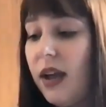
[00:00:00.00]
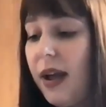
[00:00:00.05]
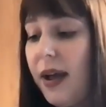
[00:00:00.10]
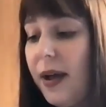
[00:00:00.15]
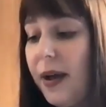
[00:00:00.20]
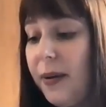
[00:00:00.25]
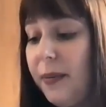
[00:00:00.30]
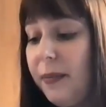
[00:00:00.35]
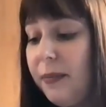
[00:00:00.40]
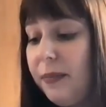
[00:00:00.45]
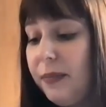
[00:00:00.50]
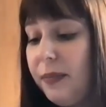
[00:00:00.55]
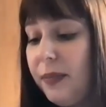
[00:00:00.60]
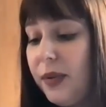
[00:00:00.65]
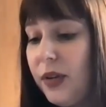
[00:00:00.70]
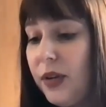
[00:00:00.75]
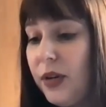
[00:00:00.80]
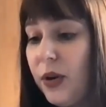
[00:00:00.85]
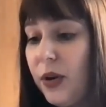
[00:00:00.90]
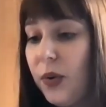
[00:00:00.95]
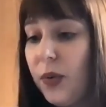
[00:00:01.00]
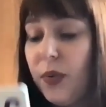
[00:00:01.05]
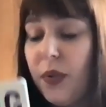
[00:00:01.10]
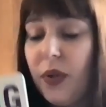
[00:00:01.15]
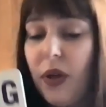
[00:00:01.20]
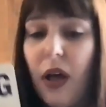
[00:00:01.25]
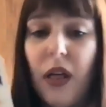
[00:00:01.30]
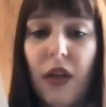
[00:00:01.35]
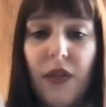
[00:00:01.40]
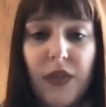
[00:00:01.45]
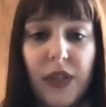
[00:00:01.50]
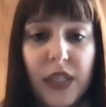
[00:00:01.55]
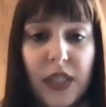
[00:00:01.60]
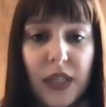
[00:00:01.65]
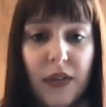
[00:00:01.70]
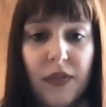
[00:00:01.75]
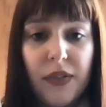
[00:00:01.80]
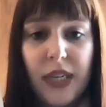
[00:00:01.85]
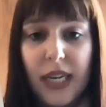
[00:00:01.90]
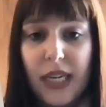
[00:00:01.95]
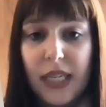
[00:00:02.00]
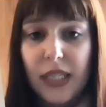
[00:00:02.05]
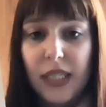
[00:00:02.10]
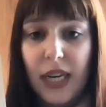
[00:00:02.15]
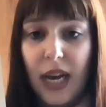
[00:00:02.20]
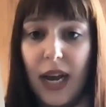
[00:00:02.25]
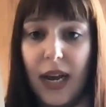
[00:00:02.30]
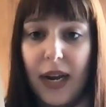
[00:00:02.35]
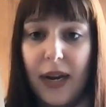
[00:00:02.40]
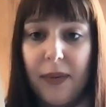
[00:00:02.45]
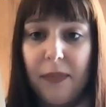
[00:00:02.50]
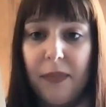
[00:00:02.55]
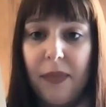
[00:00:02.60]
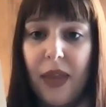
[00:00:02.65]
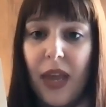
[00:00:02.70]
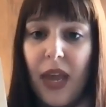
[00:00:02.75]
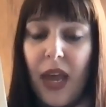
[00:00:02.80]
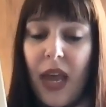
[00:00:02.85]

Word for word: Um, you know, all this stuff takes time.